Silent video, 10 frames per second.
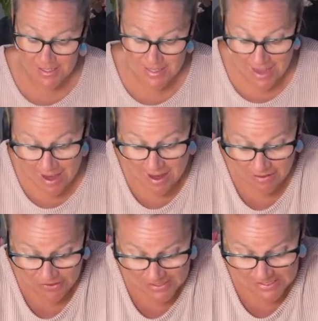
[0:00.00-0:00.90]
Yeah,
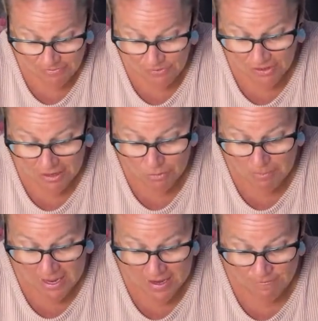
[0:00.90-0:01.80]
that definitely would
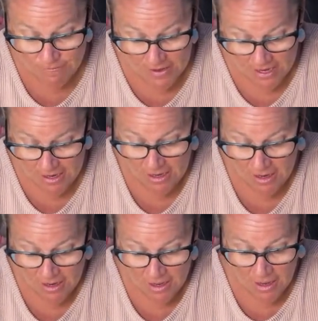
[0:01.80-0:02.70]
make a fun
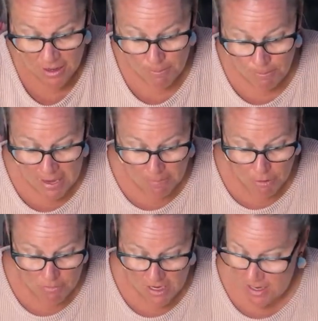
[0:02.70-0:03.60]

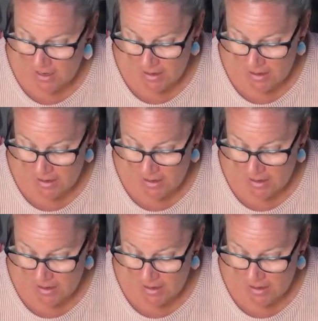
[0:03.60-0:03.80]
peppermint